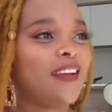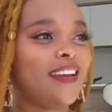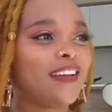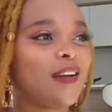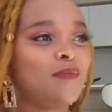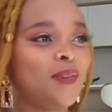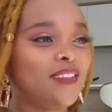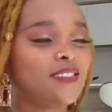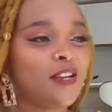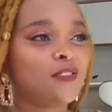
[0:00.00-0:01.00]
like
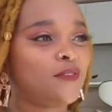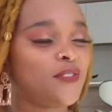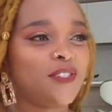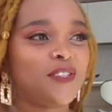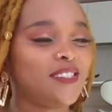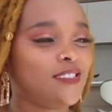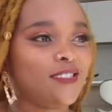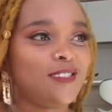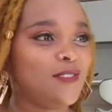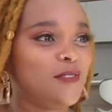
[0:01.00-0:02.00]
apologize for it because
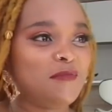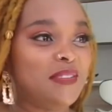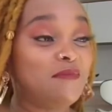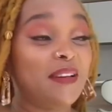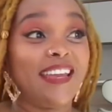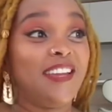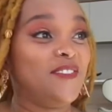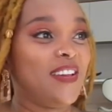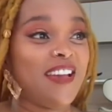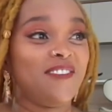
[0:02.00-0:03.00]
this is not me. But
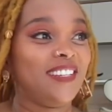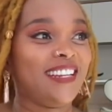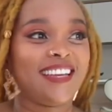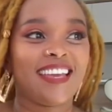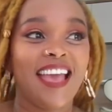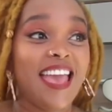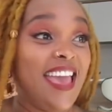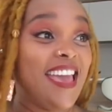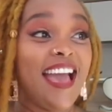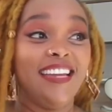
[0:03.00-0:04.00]
anyway, I feel like,
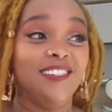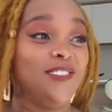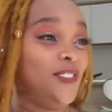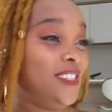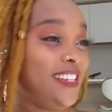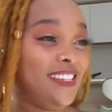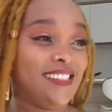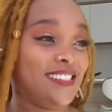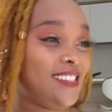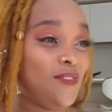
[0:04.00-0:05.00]
hey, I need to share
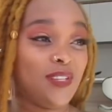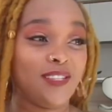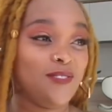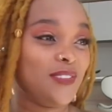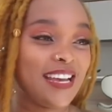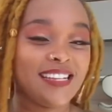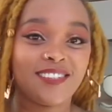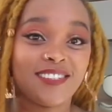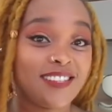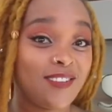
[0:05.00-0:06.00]
this with you guys
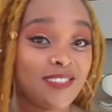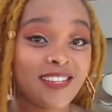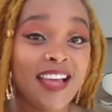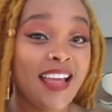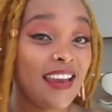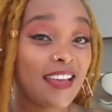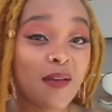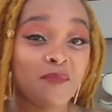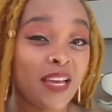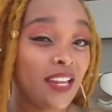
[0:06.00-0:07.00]
because that was like
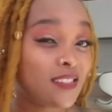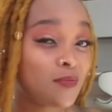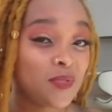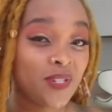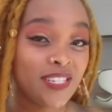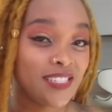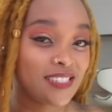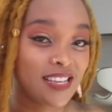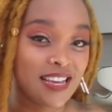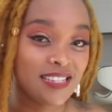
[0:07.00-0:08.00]
a bad experience,
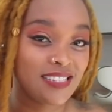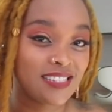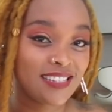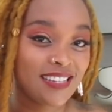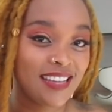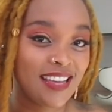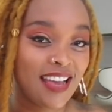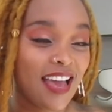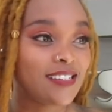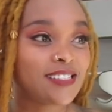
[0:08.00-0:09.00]
guys.
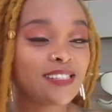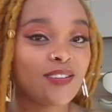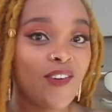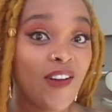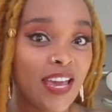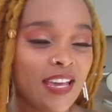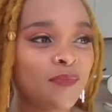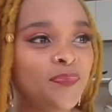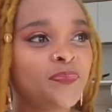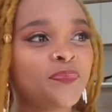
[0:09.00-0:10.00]
I swear.
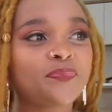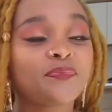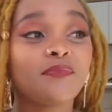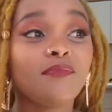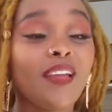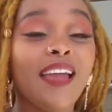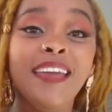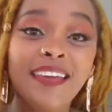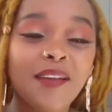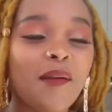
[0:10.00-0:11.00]

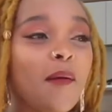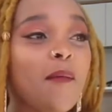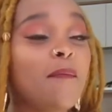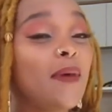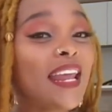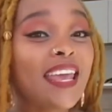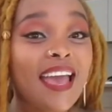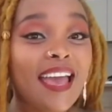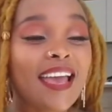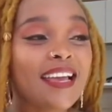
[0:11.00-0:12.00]
Hey, man
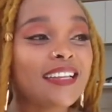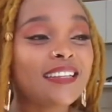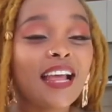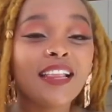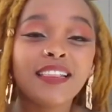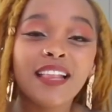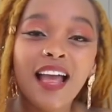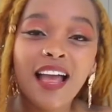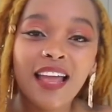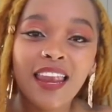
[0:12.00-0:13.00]
again.
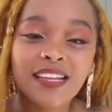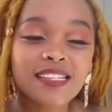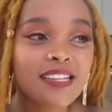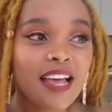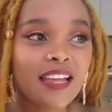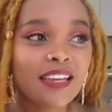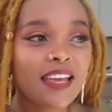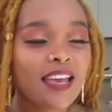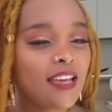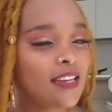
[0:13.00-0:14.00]
Nahlala sana.
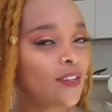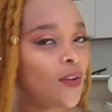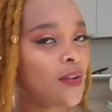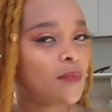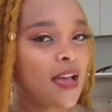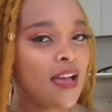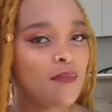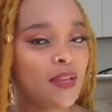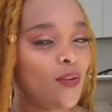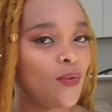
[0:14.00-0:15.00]
Hey, not on
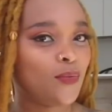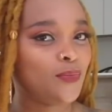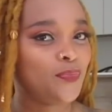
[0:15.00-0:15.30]
bahana, no.